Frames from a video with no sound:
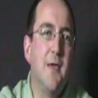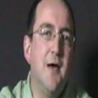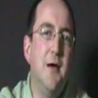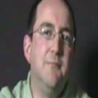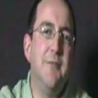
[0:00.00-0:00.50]

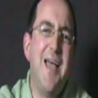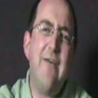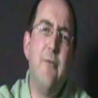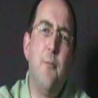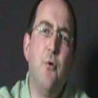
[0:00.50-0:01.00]

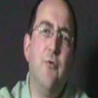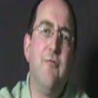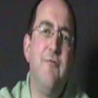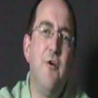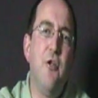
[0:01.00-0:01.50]
have a more
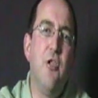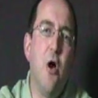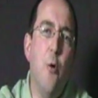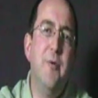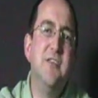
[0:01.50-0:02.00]
full
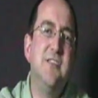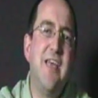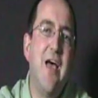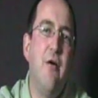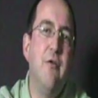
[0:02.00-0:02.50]
open
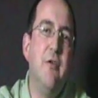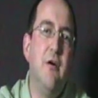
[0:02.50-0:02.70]
sound